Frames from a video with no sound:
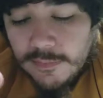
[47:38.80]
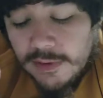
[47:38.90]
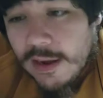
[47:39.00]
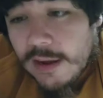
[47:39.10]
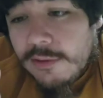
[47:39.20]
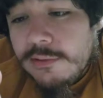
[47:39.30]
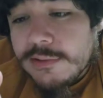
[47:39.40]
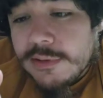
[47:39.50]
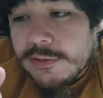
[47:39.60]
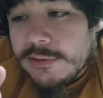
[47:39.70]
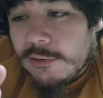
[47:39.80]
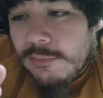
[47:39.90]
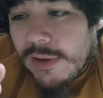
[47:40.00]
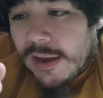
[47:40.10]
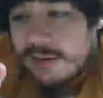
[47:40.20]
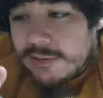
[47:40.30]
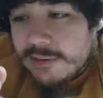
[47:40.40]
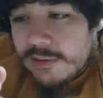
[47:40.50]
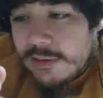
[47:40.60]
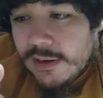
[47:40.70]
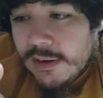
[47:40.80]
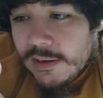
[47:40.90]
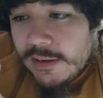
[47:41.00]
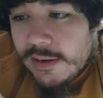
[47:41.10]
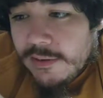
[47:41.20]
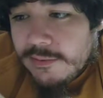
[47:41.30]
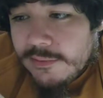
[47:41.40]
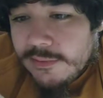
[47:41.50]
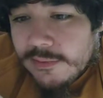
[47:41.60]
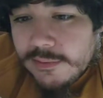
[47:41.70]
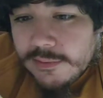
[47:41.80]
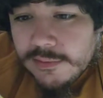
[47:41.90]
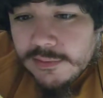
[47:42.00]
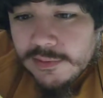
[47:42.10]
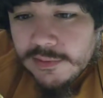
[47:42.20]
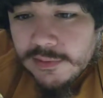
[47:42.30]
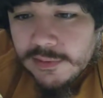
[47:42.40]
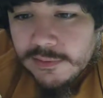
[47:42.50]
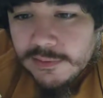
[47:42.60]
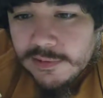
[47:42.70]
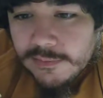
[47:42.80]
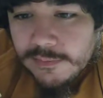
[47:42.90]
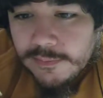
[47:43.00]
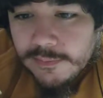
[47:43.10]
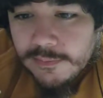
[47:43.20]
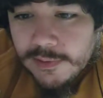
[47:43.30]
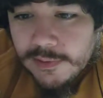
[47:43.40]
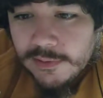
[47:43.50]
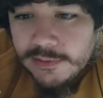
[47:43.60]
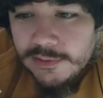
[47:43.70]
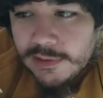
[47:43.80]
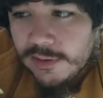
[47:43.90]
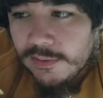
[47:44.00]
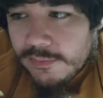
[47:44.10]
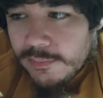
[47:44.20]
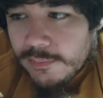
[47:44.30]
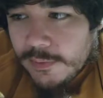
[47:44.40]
Now those years still pass. Now, since years have